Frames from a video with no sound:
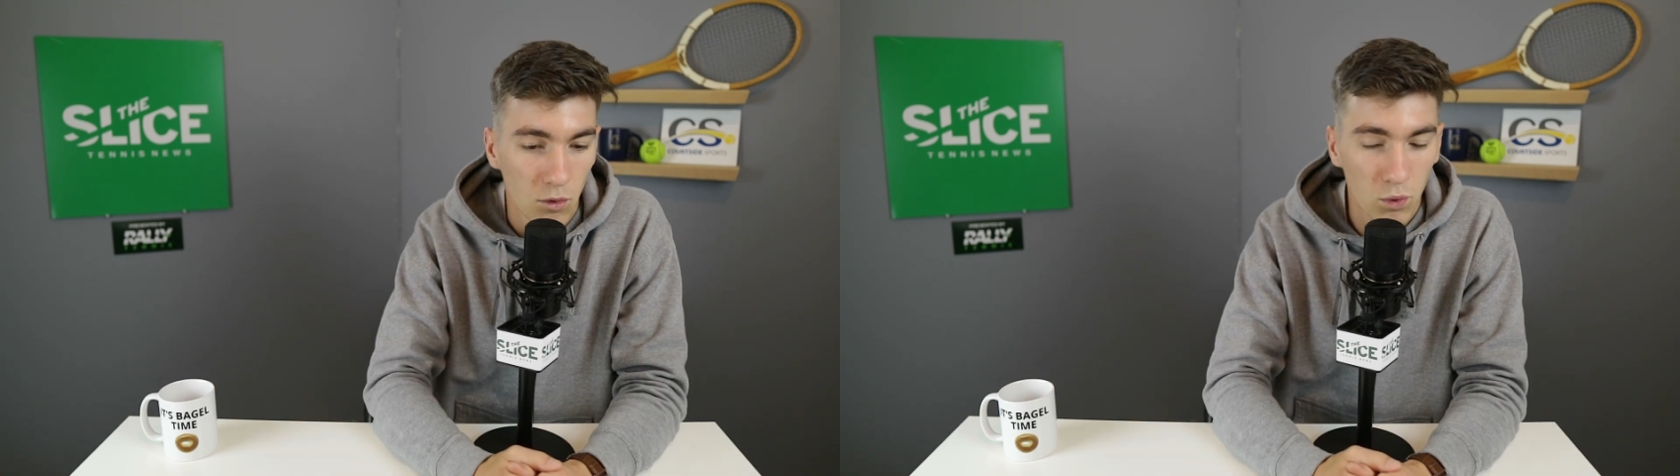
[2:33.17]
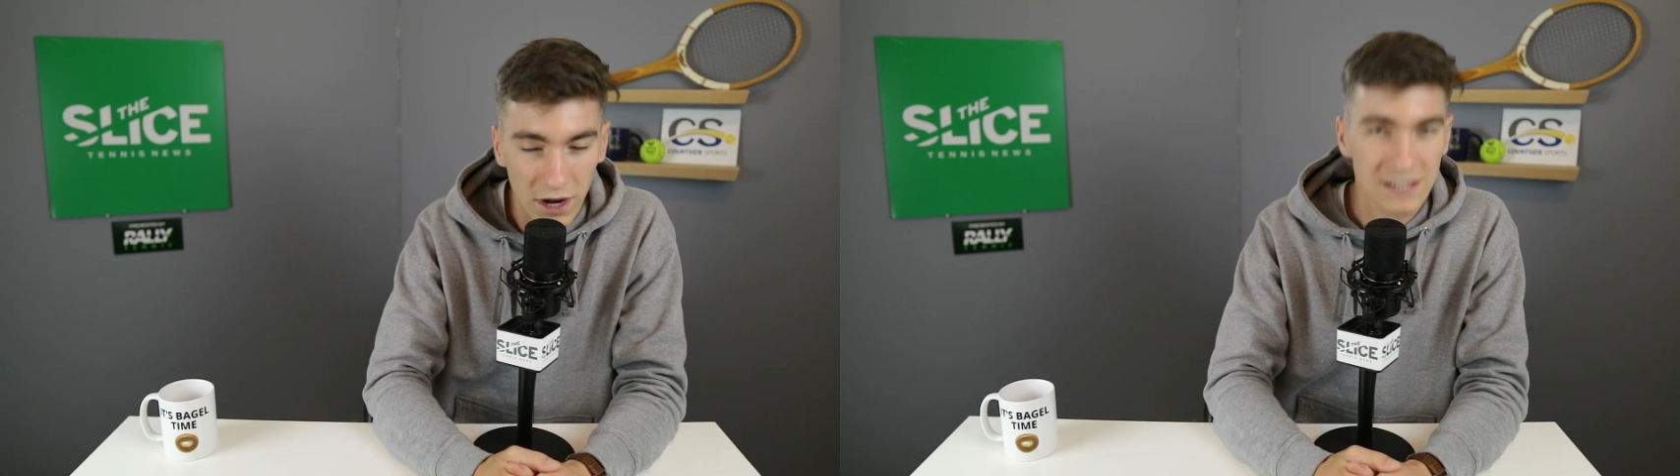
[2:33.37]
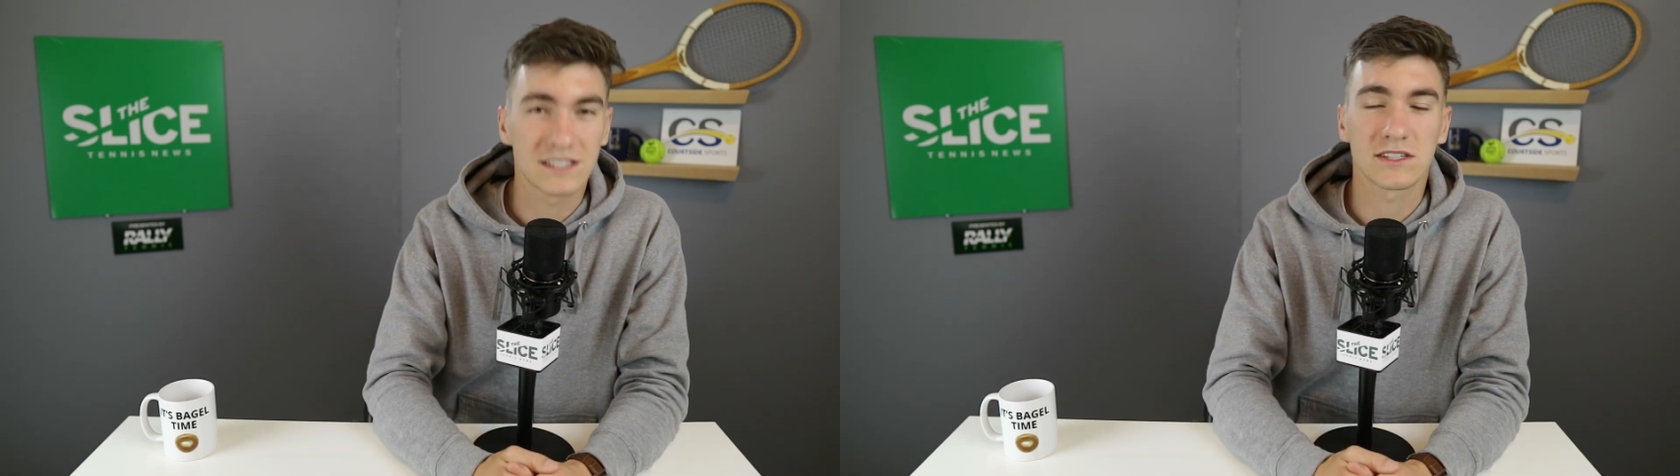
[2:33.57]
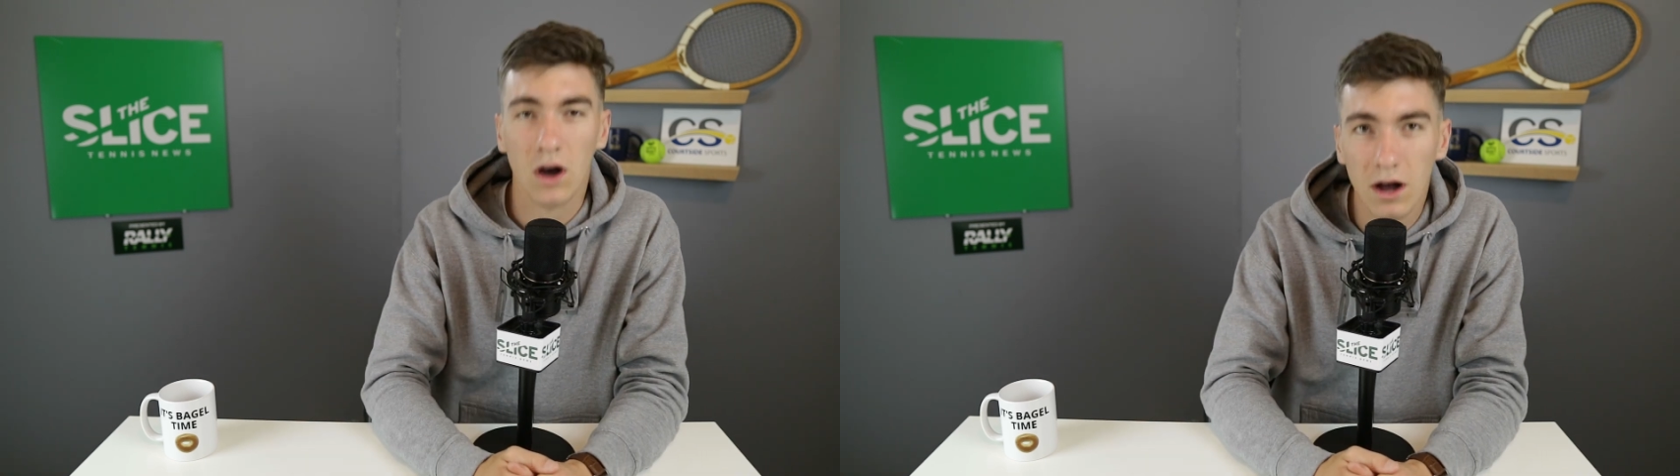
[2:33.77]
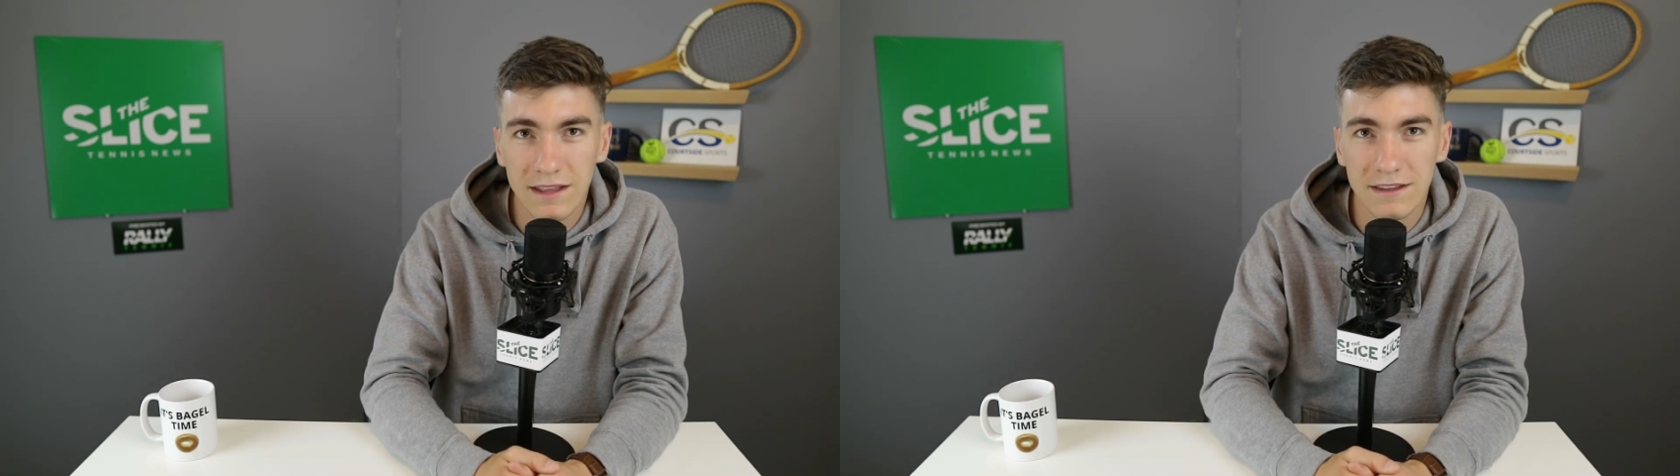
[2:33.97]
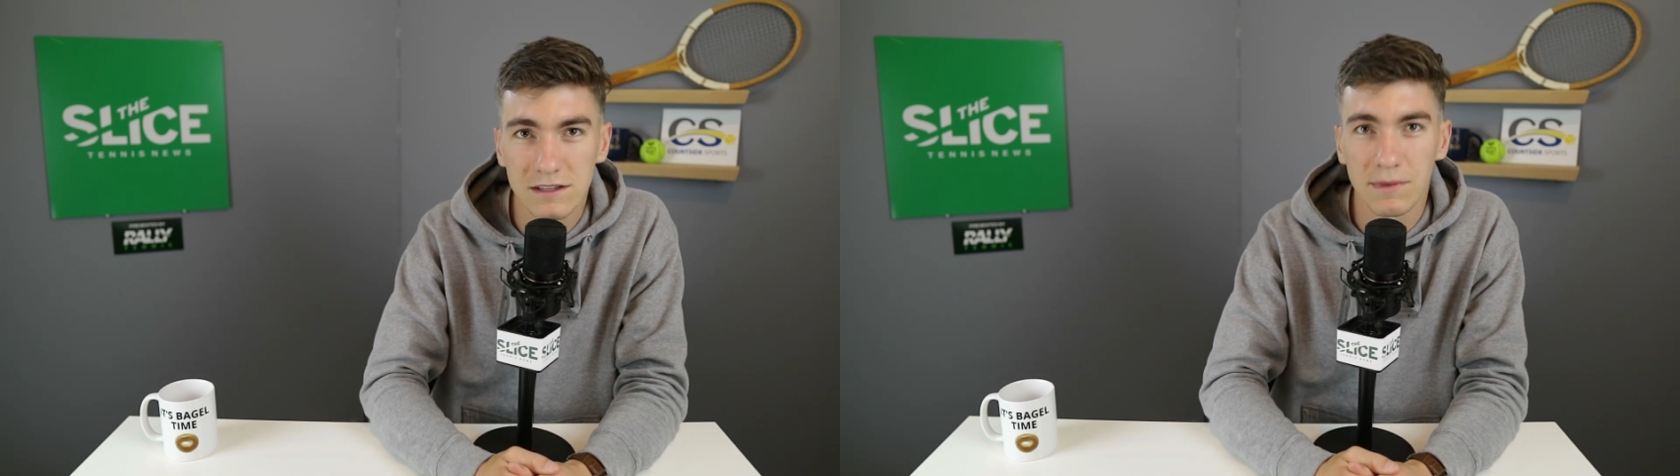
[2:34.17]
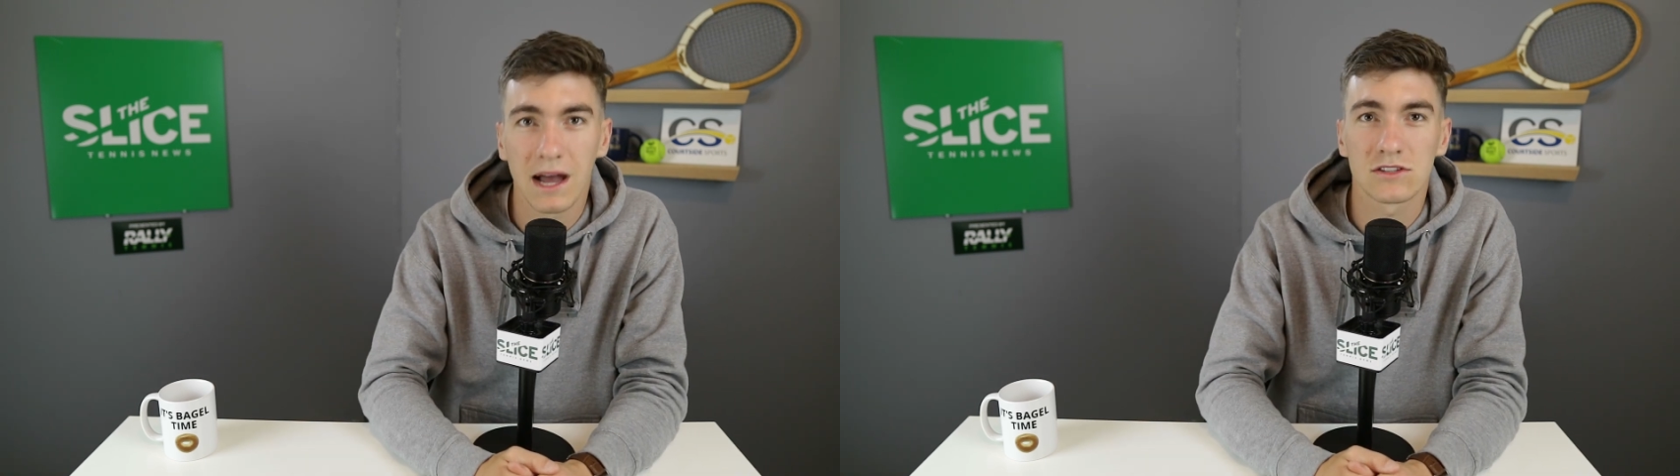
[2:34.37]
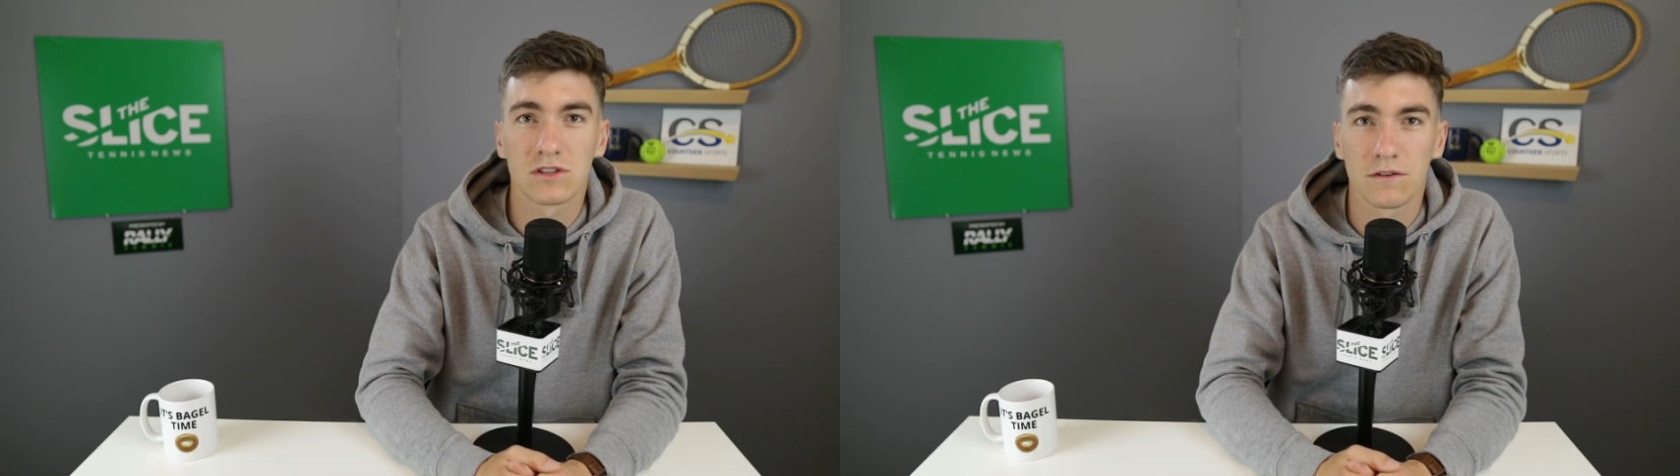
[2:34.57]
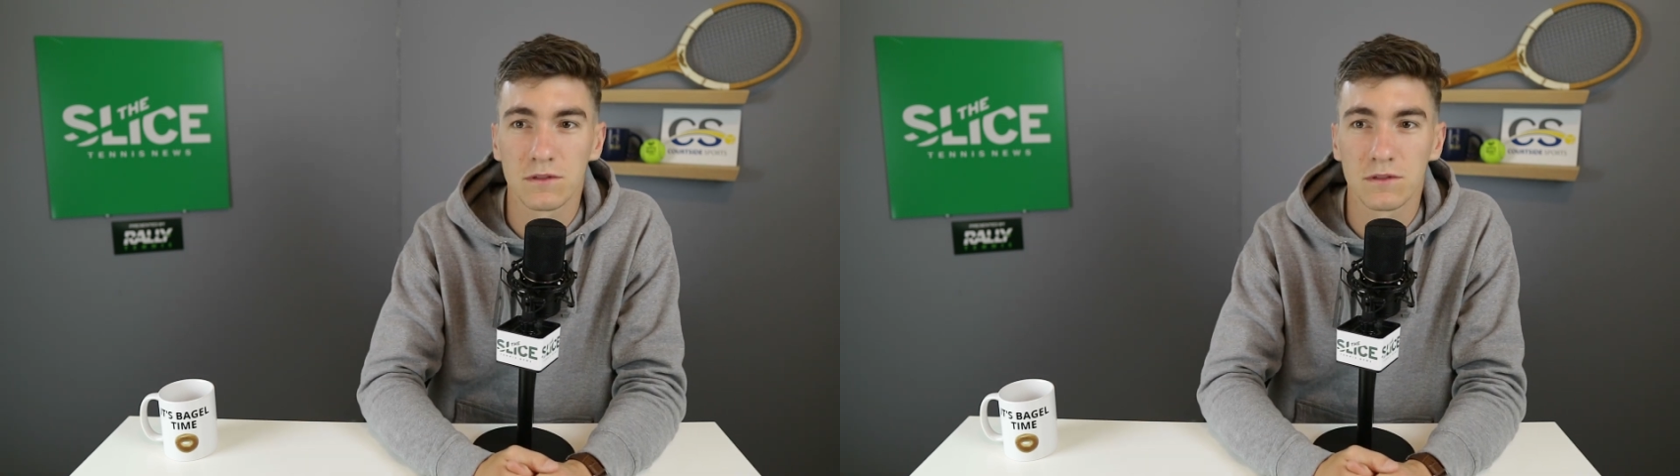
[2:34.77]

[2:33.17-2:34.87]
What I saw in this match, though,